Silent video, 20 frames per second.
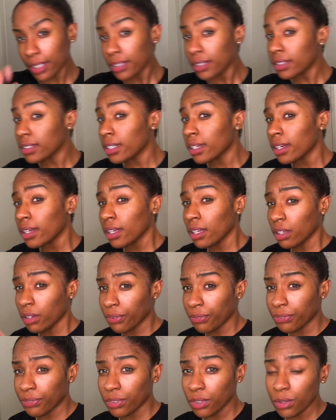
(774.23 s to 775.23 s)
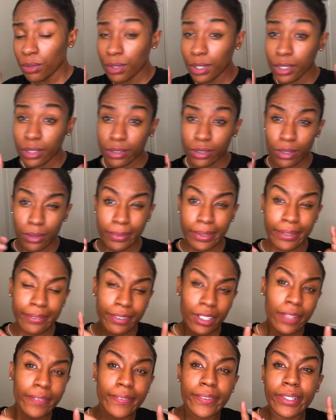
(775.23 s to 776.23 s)
So guys, if
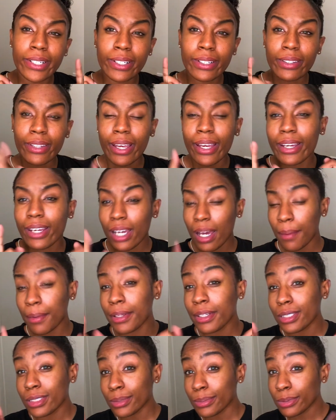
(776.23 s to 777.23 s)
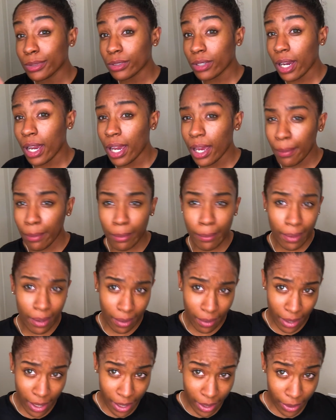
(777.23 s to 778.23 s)
you can do me a favor and like, comment, and
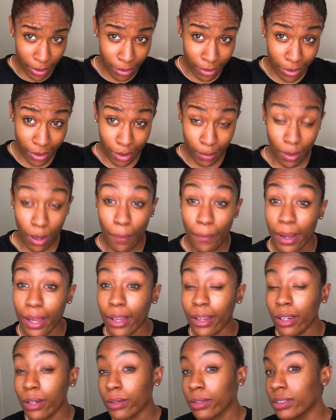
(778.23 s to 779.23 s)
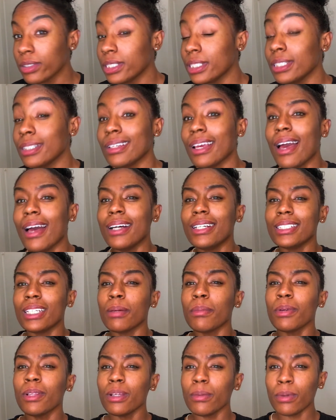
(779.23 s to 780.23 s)
subscribe about how you feel about my hair
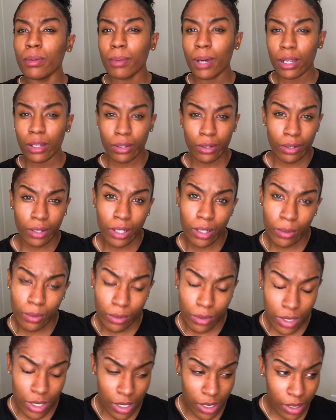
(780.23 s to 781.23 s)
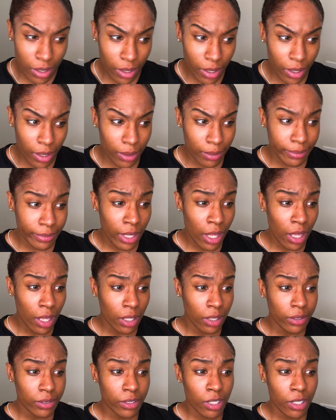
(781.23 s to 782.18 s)
routine. Tell me a little bit about your hair routine.